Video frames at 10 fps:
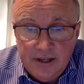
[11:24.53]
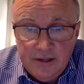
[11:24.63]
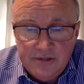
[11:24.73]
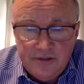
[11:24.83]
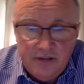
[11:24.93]

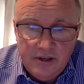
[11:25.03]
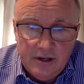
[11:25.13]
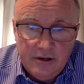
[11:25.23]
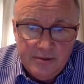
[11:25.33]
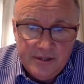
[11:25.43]
that they lose
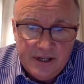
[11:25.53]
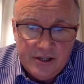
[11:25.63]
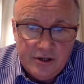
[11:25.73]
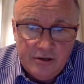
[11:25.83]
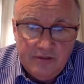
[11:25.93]
five kilograms
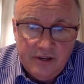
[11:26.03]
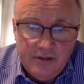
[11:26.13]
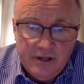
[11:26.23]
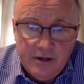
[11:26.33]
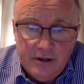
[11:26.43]
next year and
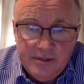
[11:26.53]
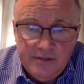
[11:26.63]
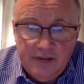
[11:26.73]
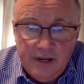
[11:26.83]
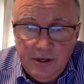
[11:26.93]
five
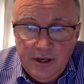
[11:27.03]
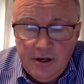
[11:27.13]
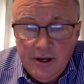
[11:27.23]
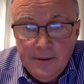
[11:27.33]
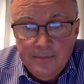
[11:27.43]
kilograms the
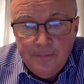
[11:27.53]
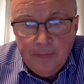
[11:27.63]
following year